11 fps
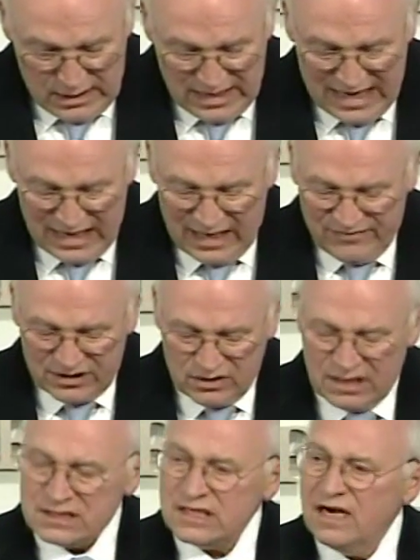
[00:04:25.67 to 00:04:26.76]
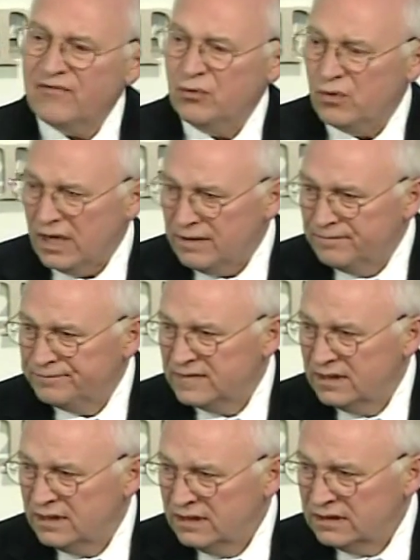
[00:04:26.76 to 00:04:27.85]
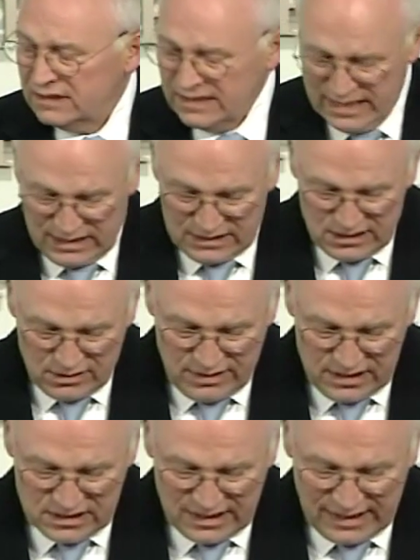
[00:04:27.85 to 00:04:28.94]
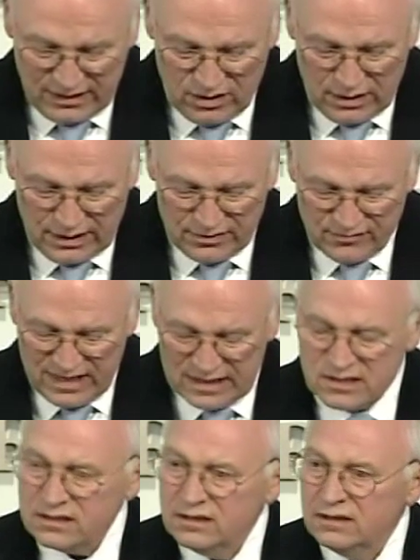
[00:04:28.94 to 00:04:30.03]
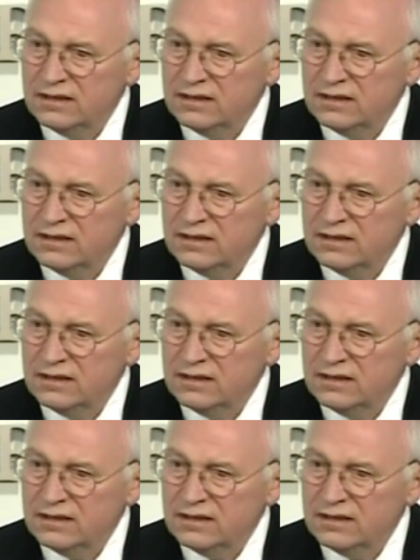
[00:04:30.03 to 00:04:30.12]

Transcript: 9/11 caused everyone to take a serious second look at threats